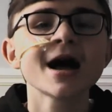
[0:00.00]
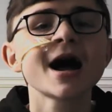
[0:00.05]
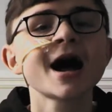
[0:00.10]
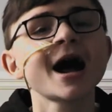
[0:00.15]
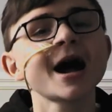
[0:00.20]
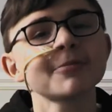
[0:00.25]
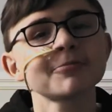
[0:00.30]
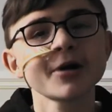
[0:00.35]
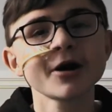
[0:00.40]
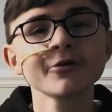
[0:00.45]

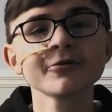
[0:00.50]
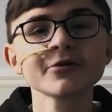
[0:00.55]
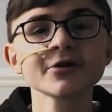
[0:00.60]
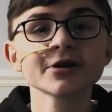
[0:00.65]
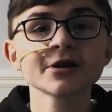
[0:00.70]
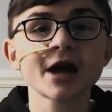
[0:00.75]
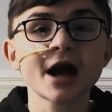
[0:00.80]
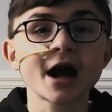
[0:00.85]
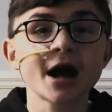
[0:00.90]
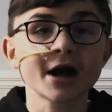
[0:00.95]

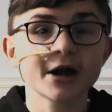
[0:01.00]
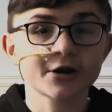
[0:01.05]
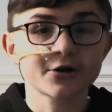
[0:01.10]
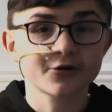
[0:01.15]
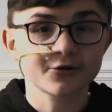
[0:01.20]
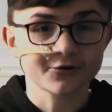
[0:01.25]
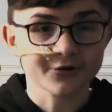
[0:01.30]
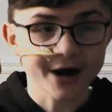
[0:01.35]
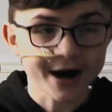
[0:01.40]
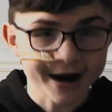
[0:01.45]
Apparently, I
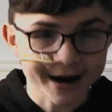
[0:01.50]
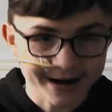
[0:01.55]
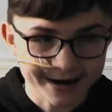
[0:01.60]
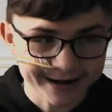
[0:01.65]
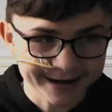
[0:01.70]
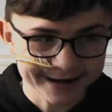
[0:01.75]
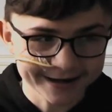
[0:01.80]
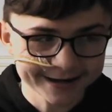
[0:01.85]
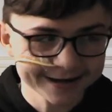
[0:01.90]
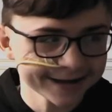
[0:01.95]

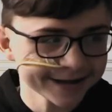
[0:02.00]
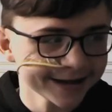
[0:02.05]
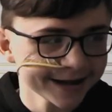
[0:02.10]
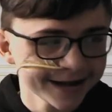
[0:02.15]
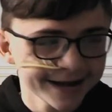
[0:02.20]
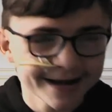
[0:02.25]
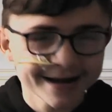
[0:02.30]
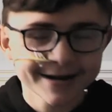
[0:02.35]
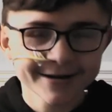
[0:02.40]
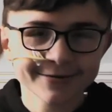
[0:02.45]
cried
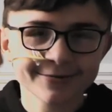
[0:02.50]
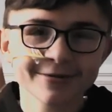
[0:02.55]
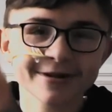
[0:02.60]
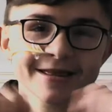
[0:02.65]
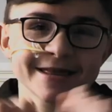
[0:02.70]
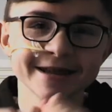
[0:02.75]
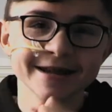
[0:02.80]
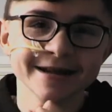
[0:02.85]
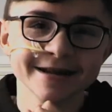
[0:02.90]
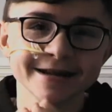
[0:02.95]

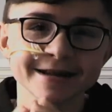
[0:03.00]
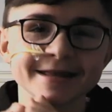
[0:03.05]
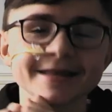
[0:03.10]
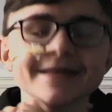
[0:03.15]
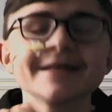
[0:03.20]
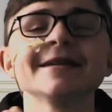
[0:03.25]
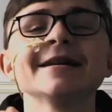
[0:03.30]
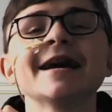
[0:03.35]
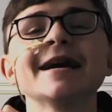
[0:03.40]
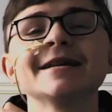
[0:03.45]
within
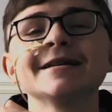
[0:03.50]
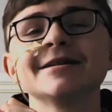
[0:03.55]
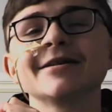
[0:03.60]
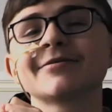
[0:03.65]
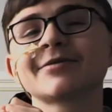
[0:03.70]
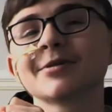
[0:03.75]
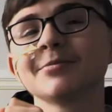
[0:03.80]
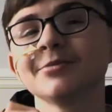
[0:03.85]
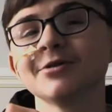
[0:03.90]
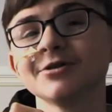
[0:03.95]
the end of
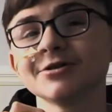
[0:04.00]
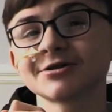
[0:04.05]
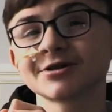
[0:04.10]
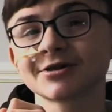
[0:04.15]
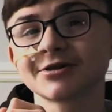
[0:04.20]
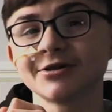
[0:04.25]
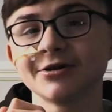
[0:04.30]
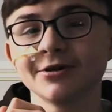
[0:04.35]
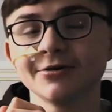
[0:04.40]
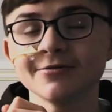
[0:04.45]
the
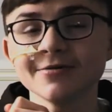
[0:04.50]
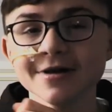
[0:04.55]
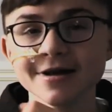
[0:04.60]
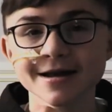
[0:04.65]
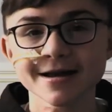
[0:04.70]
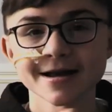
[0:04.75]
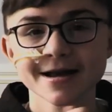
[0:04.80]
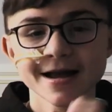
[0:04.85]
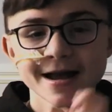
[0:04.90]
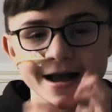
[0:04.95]
musical,
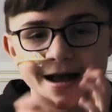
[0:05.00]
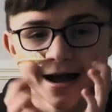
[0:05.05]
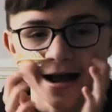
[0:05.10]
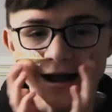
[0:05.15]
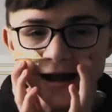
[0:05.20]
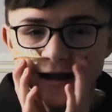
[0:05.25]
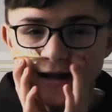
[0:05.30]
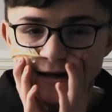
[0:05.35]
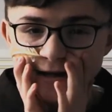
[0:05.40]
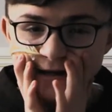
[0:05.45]

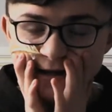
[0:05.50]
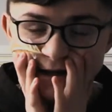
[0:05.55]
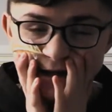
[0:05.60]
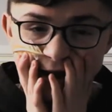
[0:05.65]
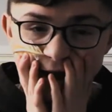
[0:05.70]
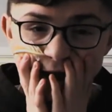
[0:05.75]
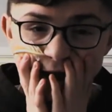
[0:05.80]
and